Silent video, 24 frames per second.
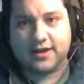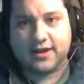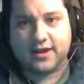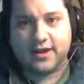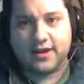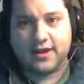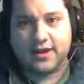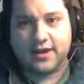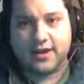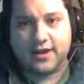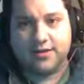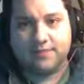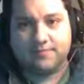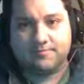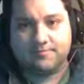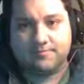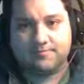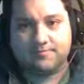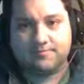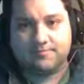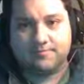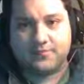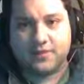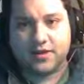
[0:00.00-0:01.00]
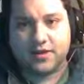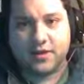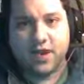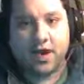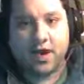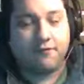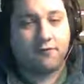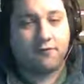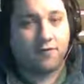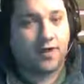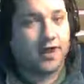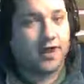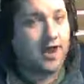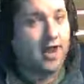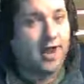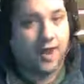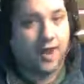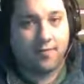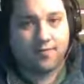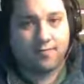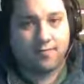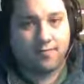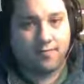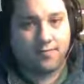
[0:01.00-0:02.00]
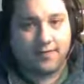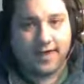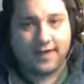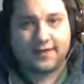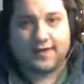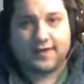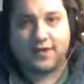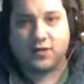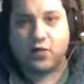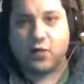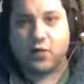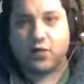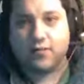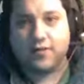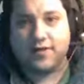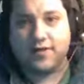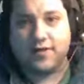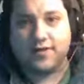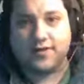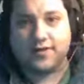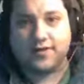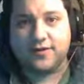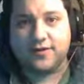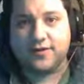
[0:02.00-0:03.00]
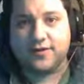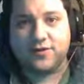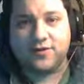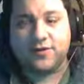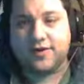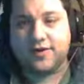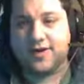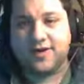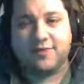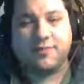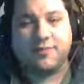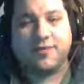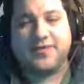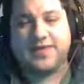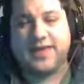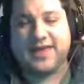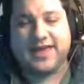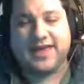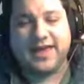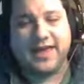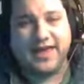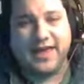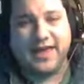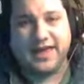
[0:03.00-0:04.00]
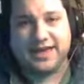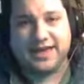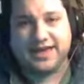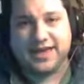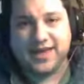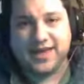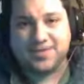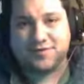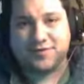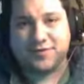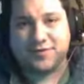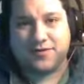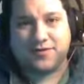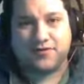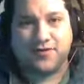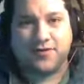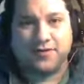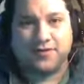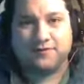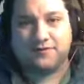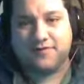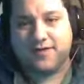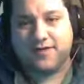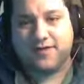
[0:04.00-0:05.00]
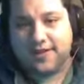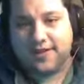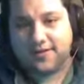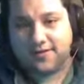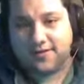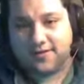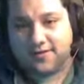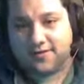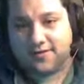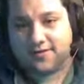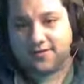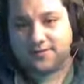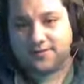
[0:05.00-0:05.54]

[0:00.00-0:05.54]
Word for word: um, covering up like they normally do, but they can't keep a straight face.